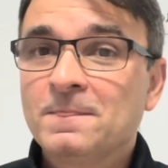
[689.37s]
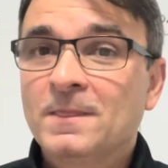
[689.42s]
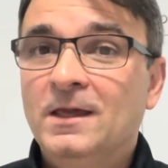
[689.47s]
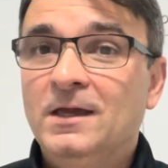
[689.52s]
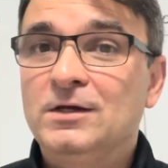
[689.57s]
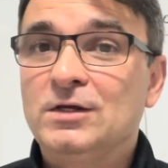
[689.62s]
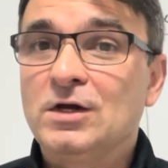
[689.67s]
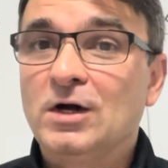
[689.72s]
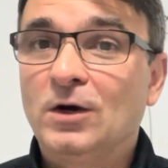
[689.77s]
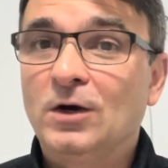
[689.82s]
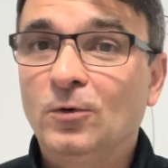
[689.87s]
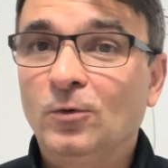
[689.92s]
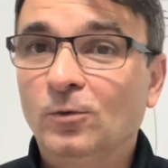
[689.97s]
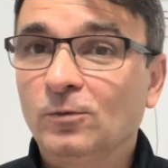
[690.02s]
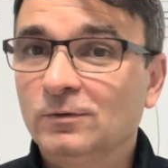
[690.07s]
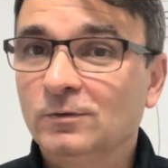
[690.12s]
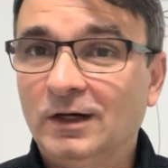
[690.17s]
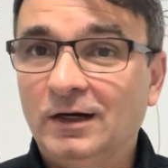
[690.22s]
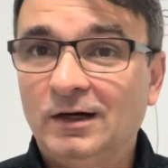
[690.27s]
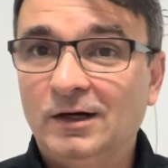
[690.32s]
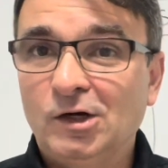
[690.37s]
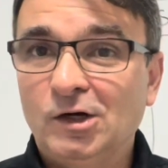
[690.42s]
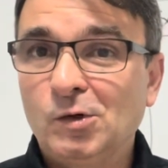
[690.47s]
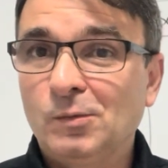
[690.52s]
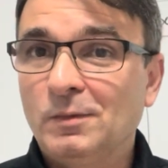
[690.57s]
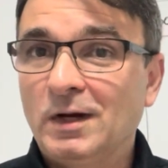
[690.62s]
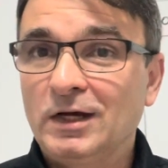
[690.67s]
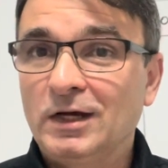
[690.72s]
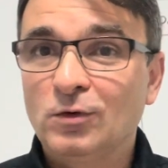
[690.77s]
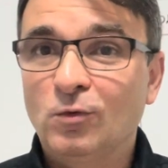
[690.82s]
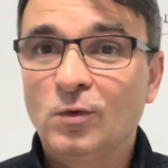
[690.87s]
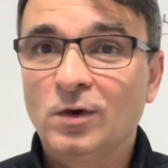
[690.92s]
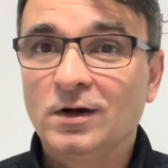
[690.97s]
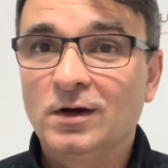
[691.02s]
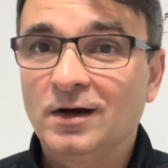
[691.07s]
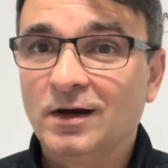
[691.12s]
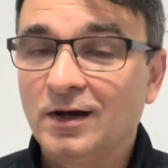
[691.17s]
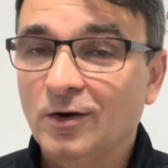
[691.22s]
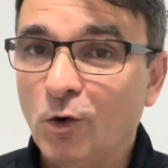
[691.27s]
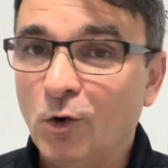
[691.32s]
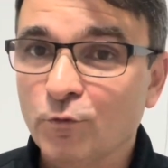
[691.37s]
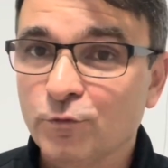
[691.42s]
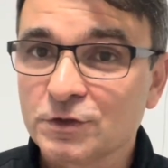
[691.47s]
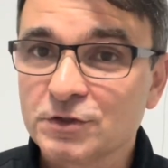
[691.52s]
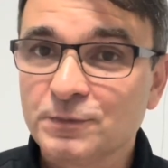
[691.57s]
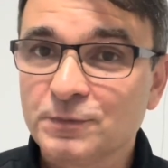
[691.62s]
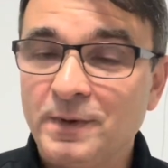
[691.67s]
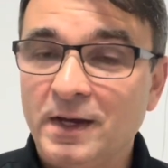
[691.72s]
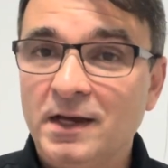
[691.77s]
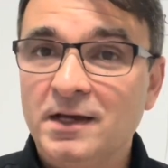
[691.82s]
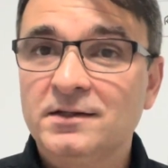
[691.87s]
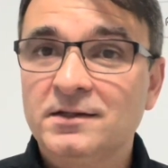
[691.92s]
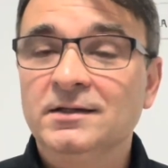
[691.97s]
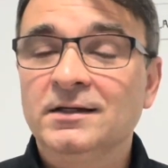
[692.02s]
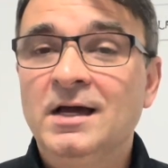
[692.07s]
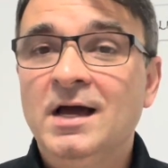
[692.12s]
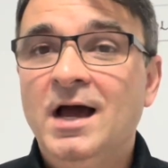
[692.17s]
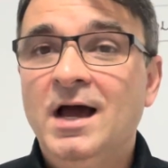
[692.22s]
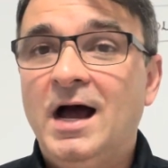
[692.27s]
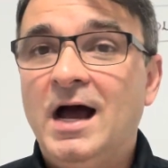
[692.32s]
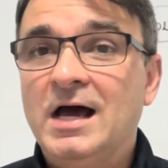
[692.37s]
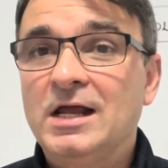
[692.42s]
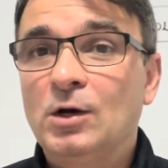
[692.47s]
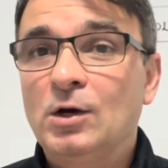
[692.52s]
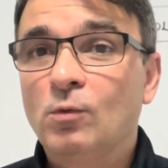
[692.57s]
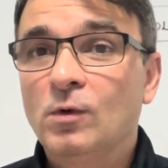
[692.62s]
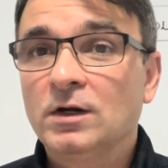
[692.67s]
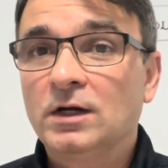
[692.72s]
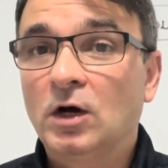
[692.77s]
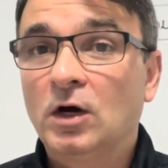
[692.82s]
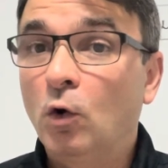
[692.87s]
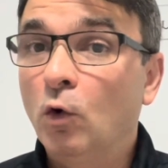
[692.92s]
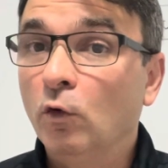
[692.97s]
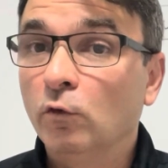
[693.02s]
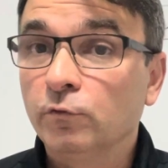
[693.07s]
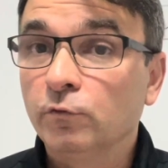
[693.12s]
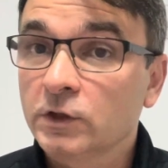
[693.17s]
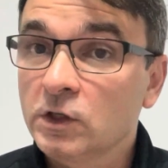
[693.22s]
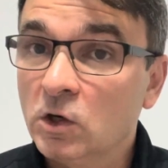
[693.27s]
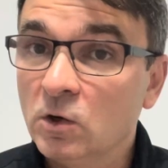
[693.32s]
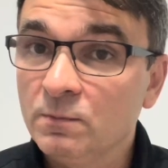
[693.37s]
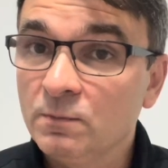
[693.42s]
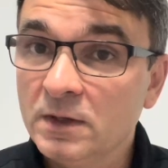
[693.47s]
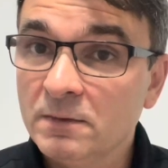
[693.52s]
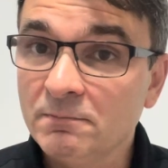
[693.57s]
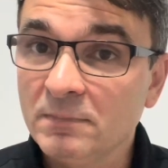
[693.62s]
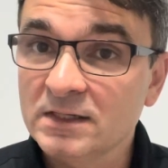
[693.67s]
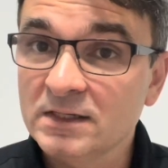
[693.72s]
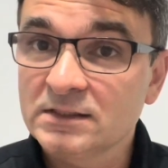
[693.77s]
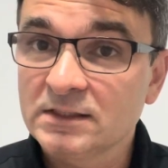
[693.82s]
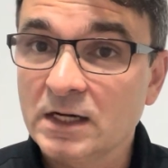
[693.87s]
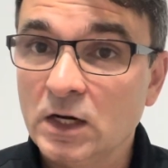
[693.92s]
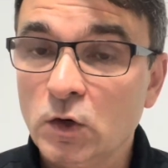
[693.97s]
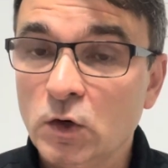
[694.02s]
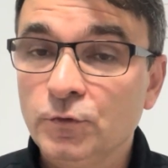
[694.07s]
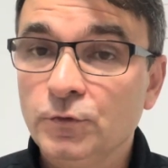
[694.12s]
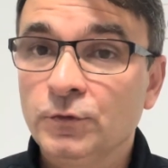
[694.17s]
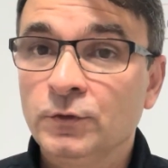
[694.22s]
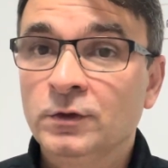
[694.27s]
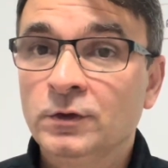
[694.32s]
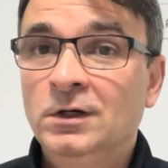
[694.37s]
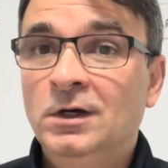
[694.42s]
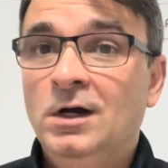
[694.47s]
I don't want to overspend. I don't want to overcommit myself.